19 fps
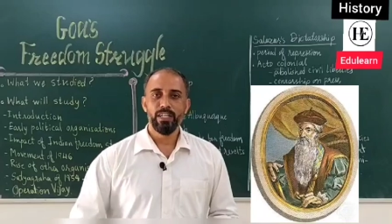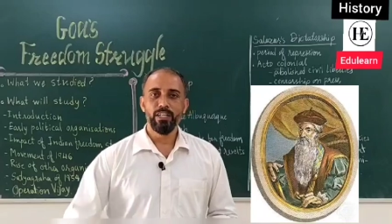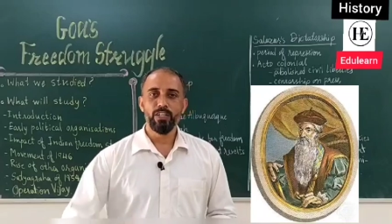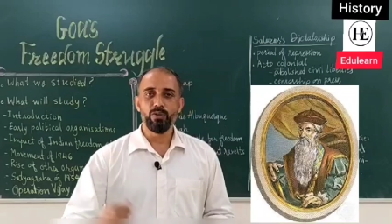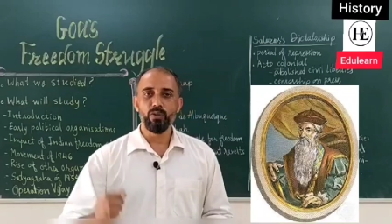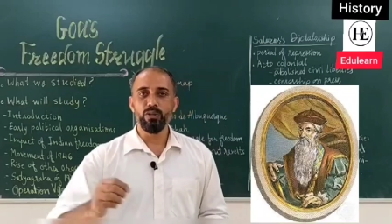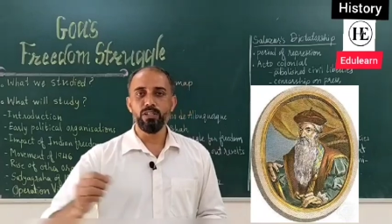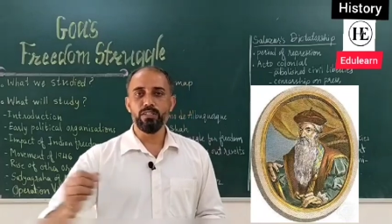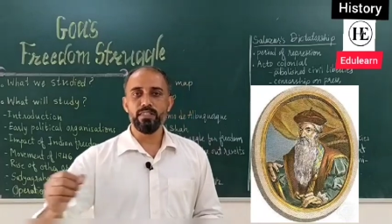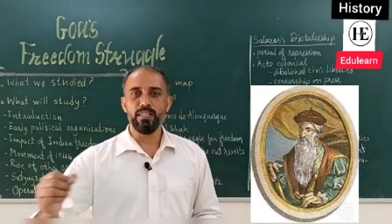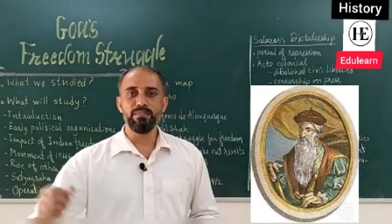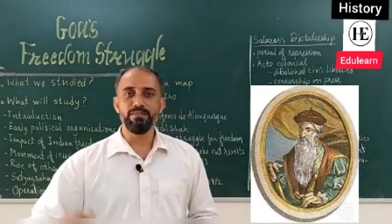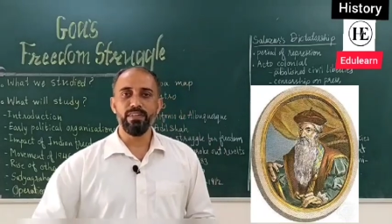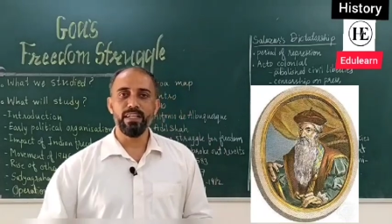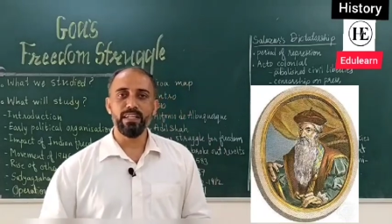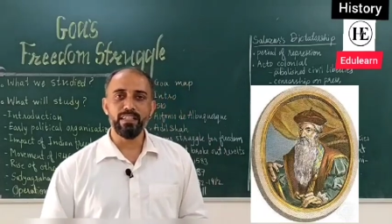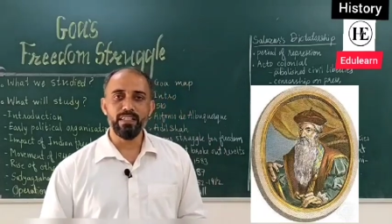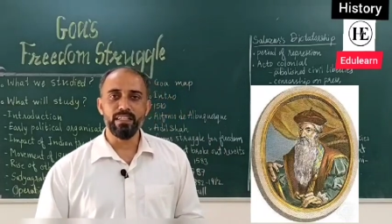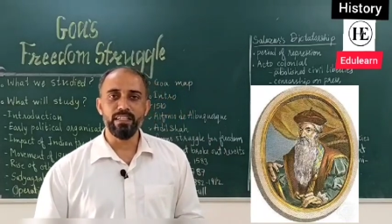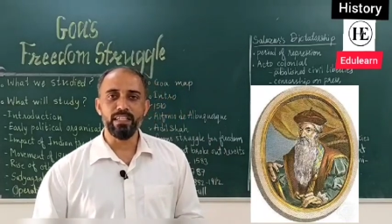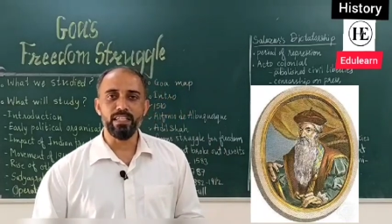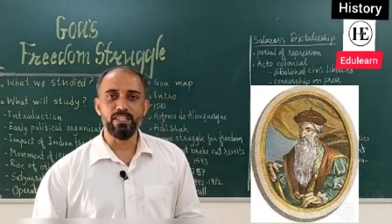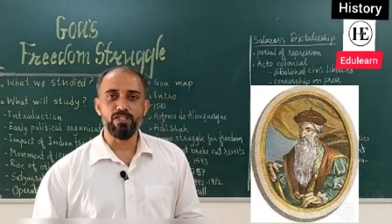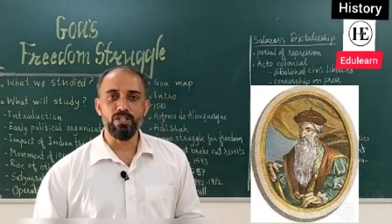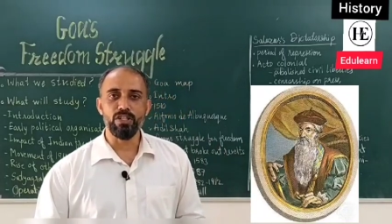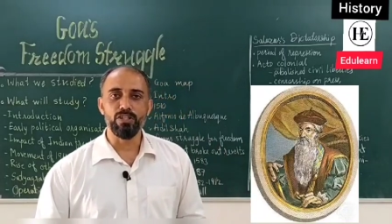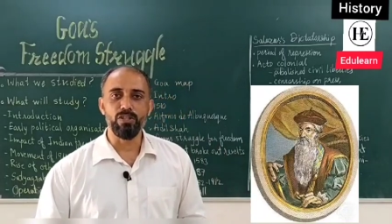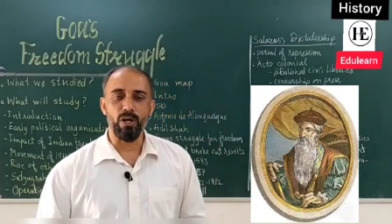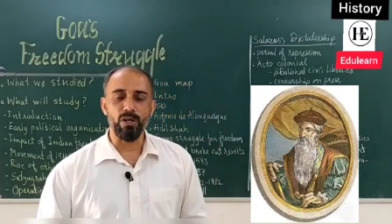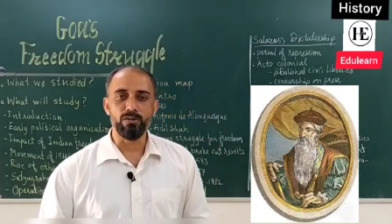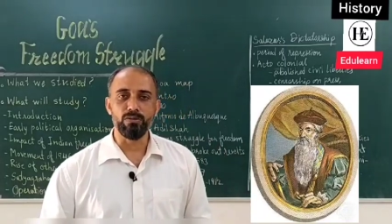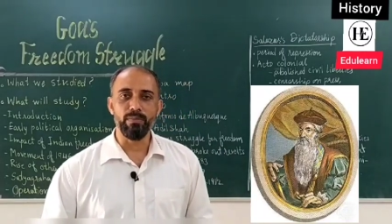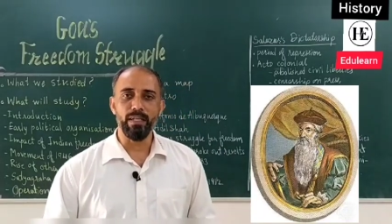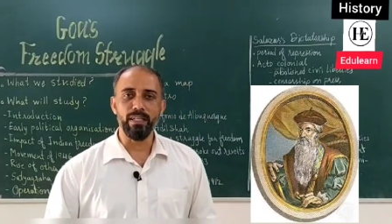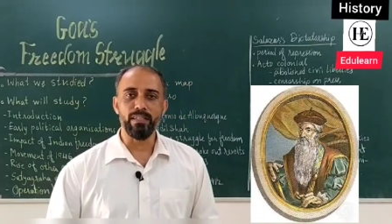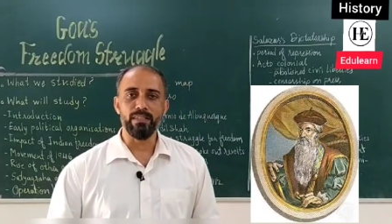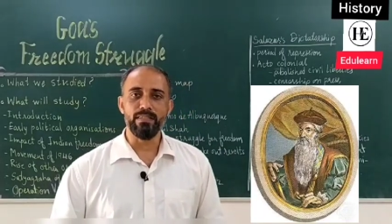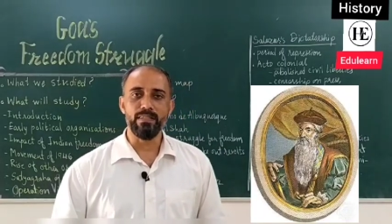he wrote somewhere in his
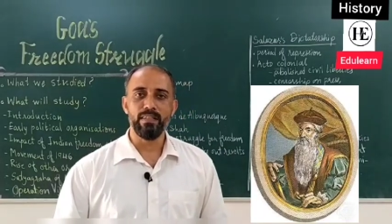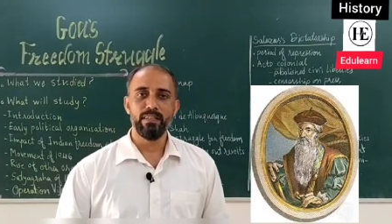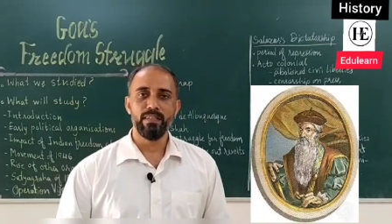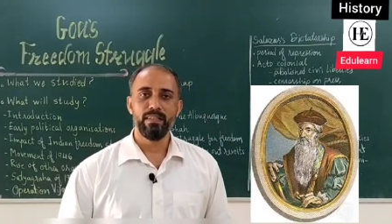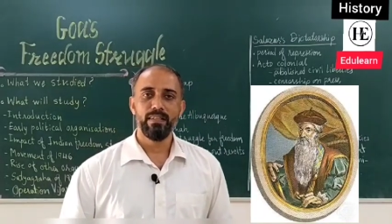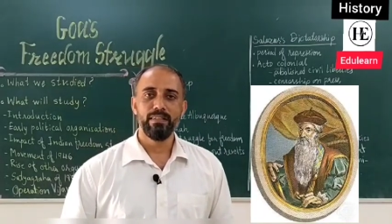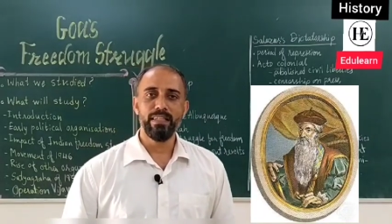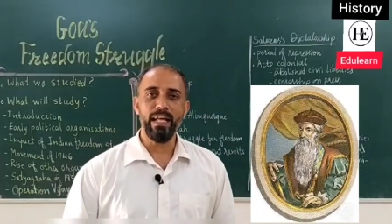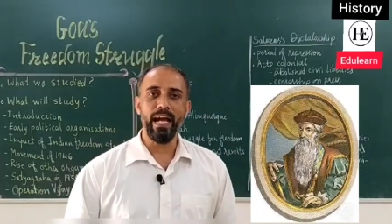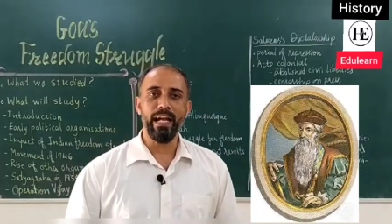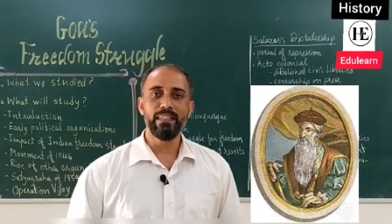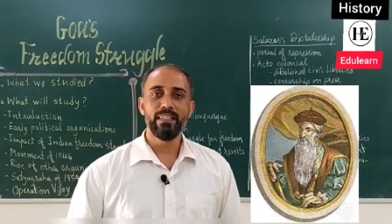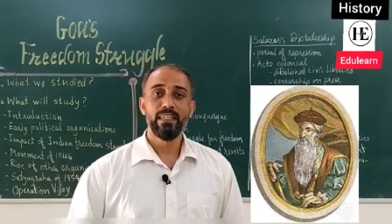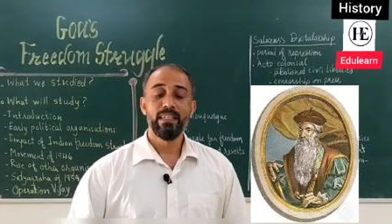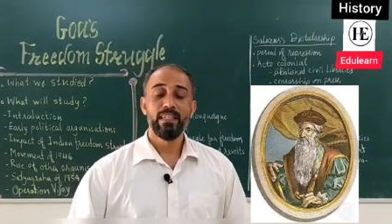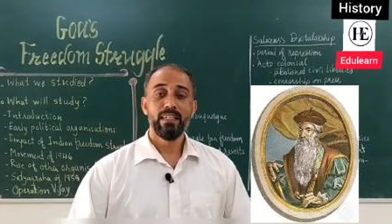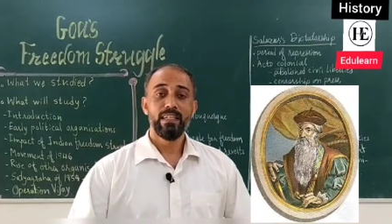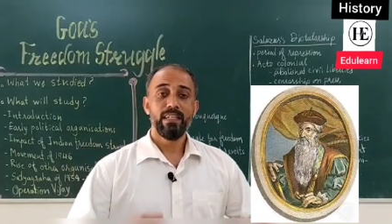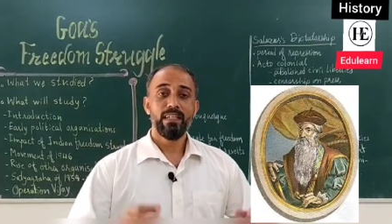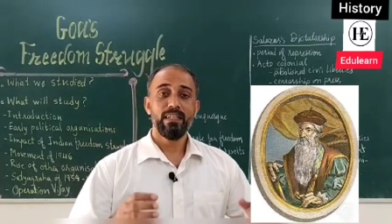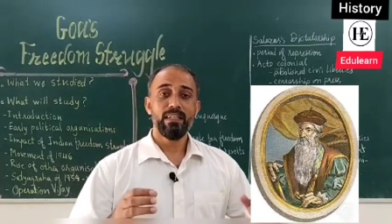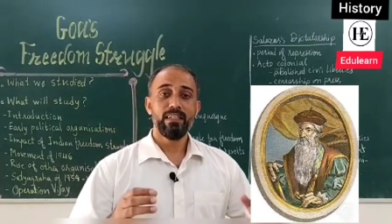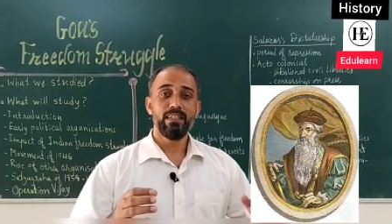documents that